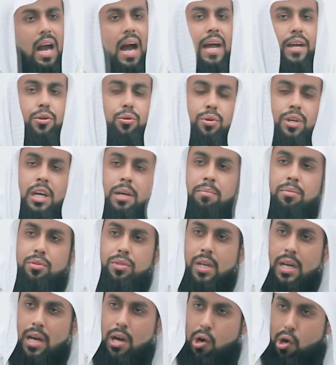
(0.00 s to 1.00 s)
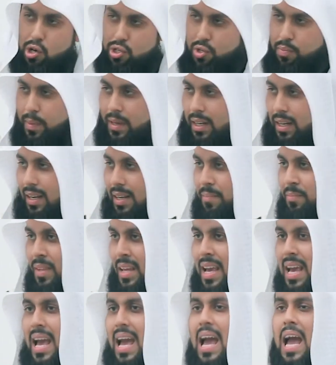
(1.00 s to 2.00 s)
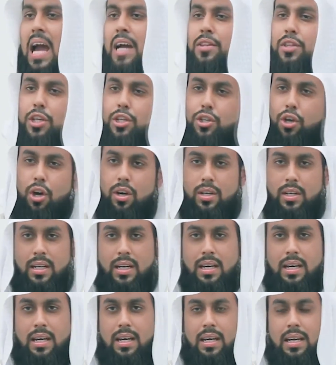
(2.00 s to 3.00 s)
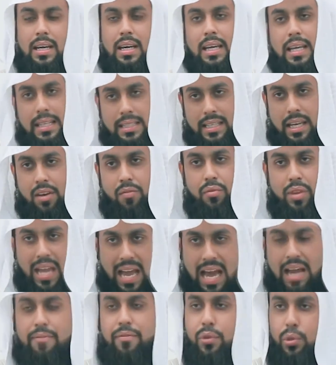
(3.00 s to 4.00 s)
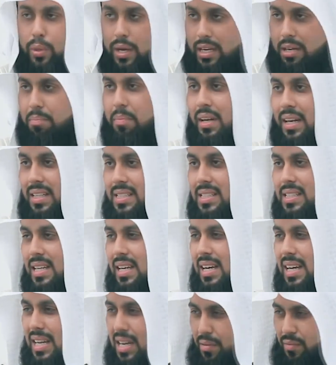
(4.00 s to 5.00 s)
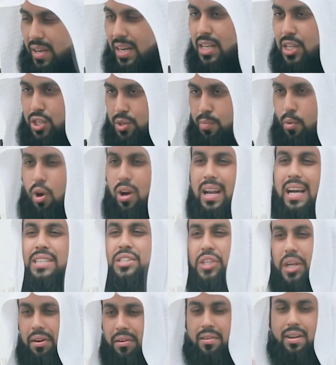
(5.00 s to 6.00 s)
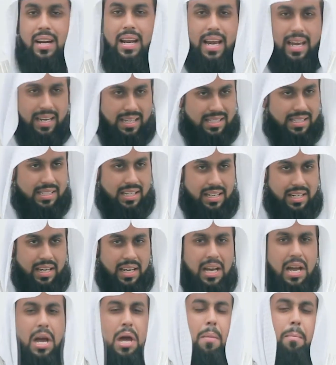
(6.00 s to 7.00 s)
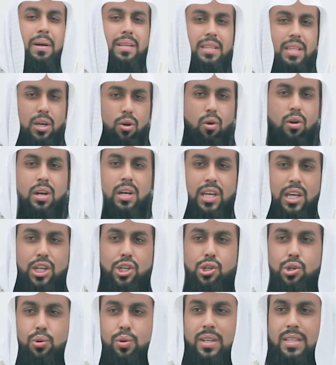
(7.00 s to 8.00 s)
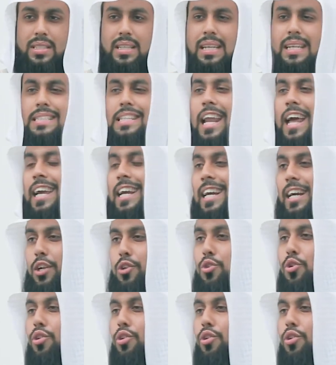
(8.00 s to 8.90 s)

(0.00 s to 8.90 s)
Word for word: I took him to the hospital, and the doctor, he said, we have to administer a general anesthetic, but the only issue is it is like a